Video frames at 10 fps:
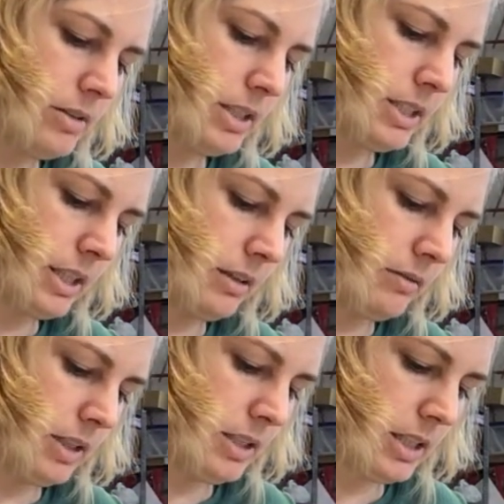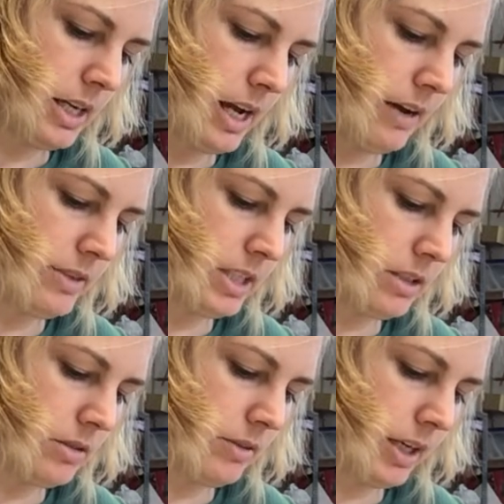let's see, he's gonna have a
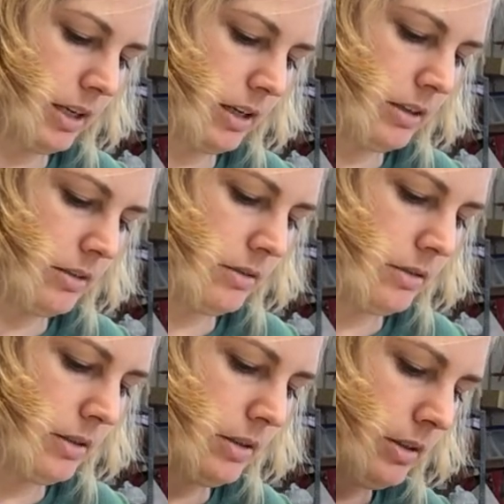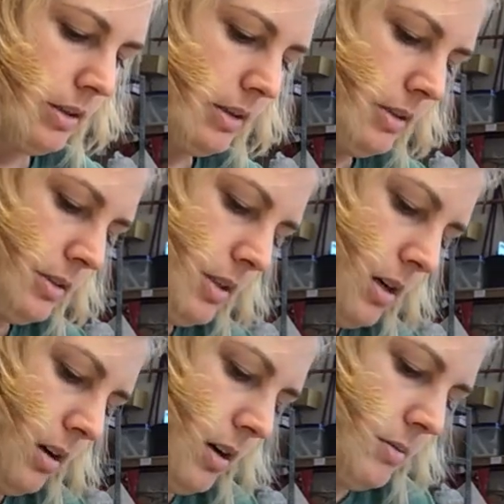tentacle right here.
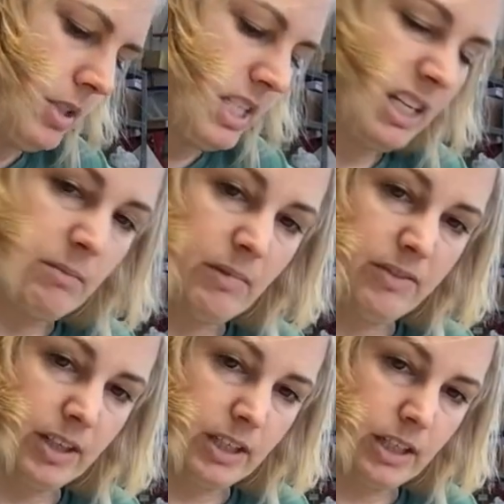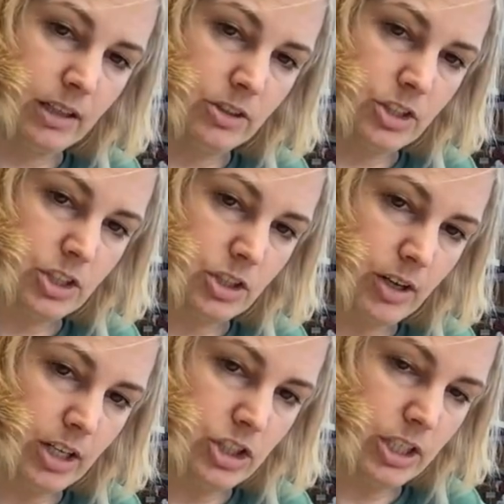So I'm just taking my fingernail and just
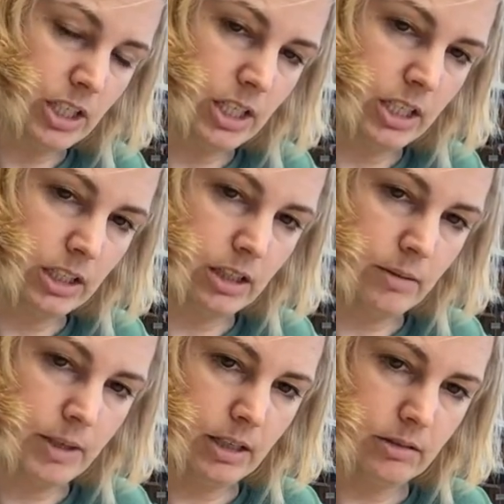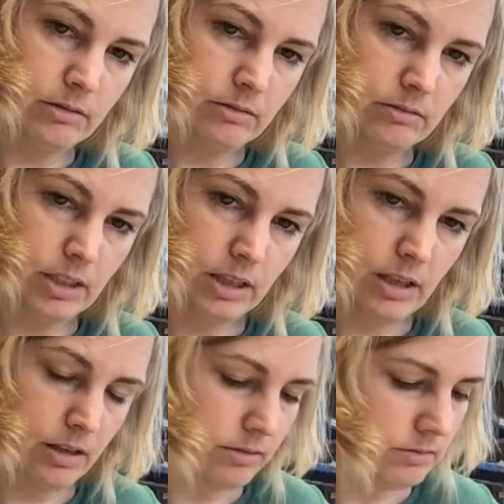scratching it in a little bit, right
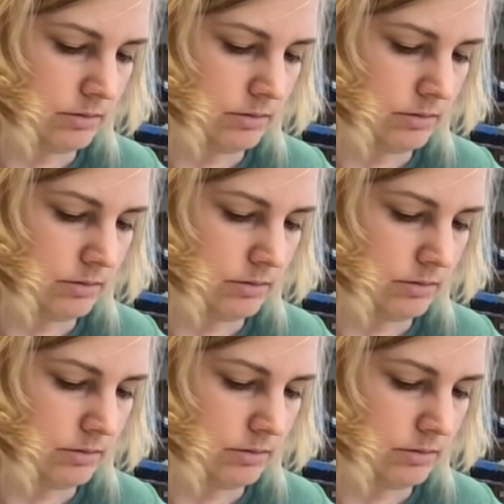there.